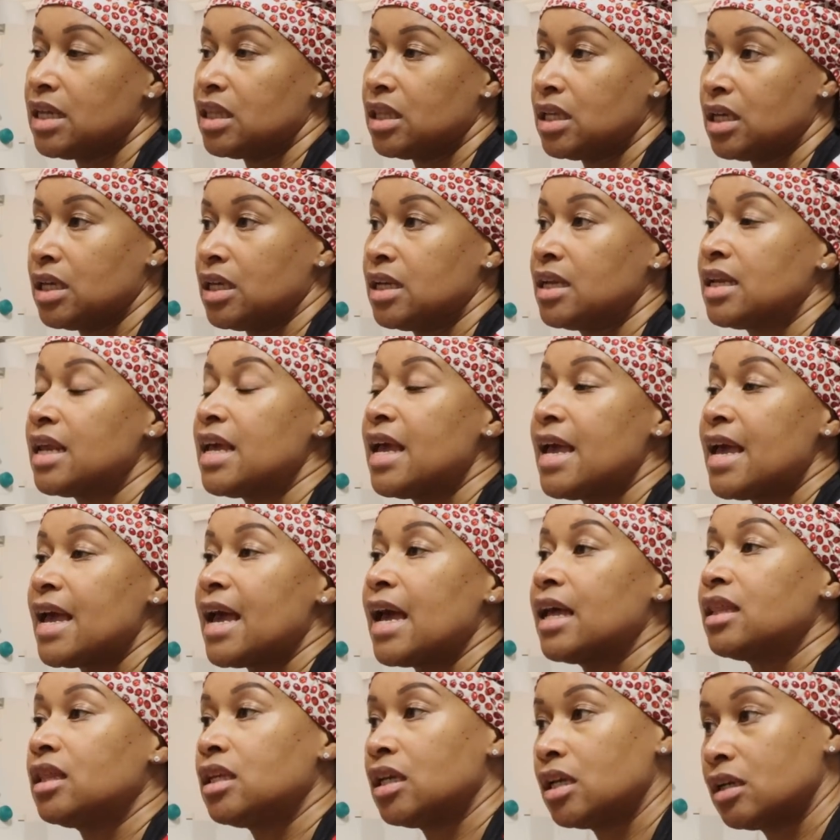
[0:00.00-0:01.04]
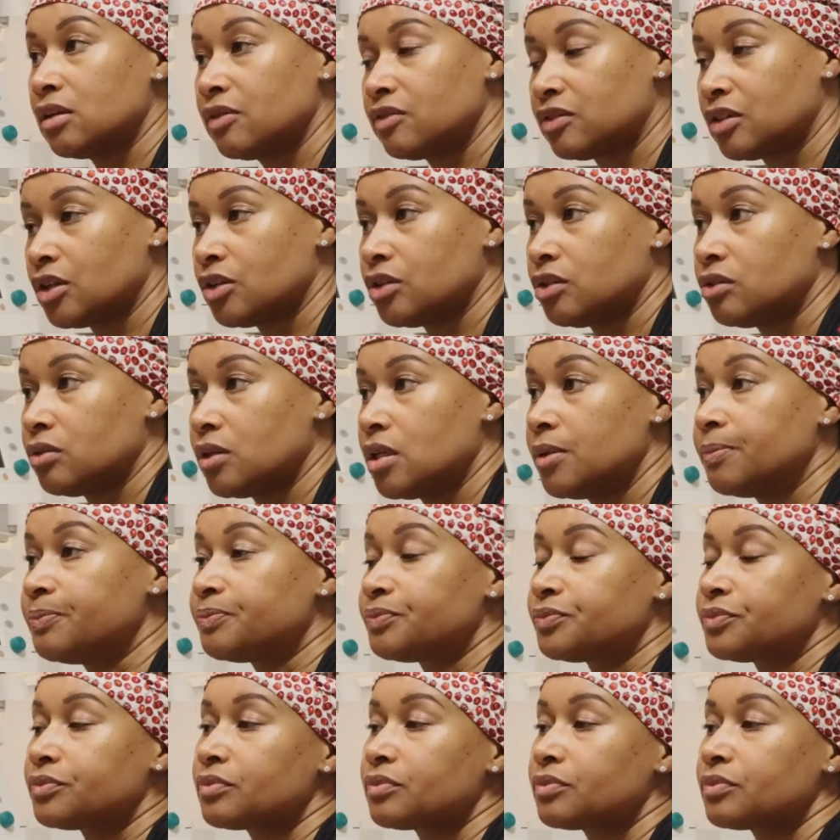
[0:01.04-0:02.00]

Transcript: And then at the end of surgery,